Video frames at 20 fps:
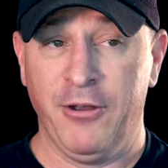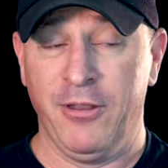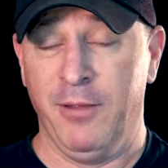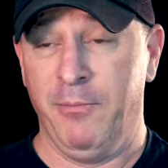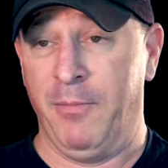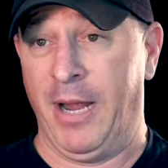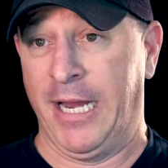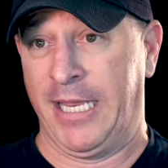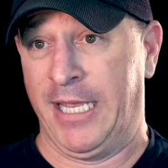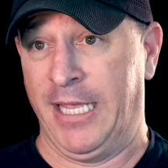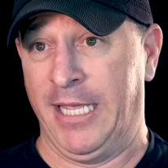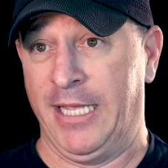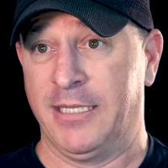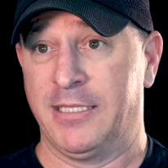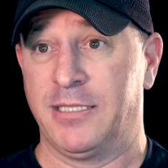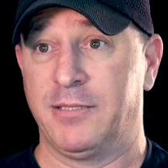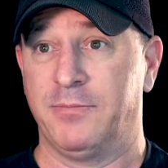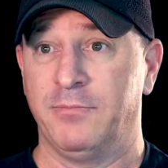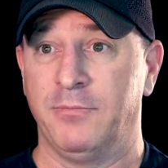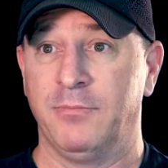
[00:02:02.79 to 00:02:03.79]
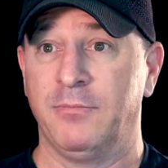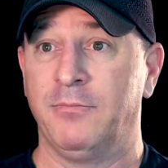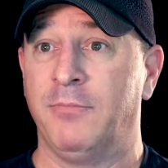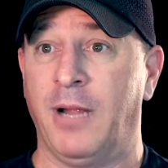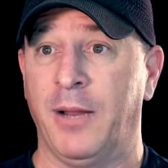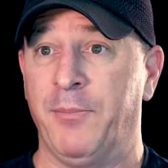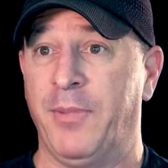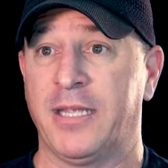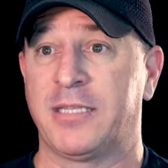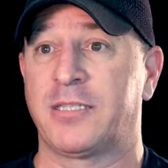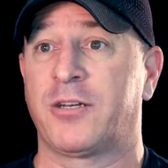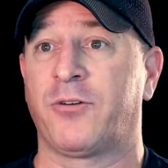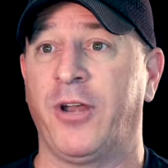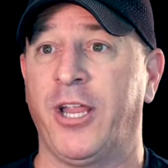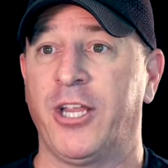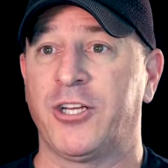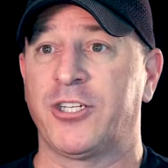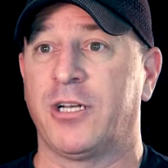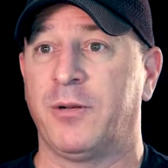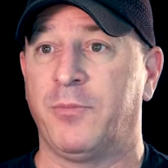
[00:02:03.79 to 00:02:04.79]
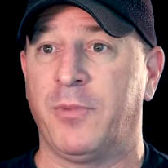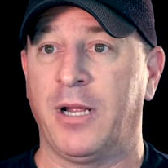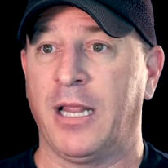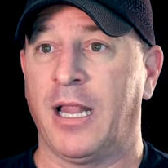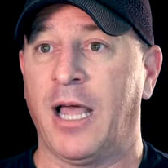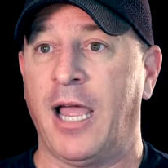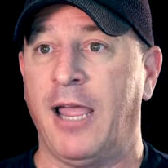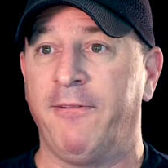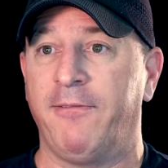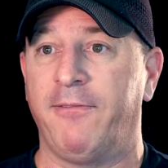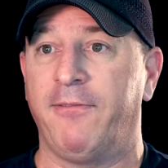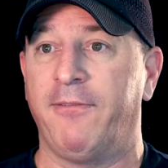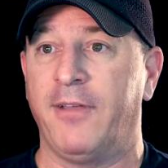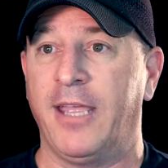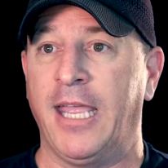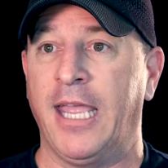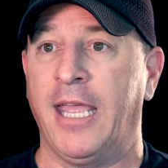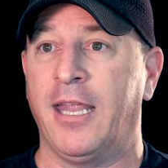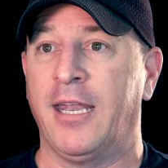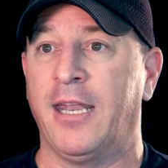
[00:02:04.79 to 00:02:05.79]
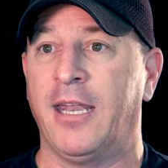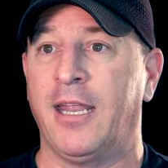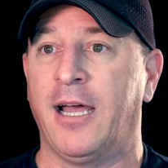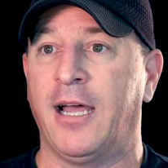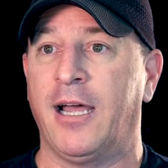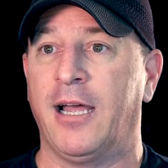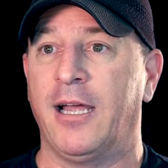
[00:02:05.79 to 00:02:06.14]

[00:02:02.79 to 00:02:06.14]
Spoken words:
than my kids, my best creation of my life, and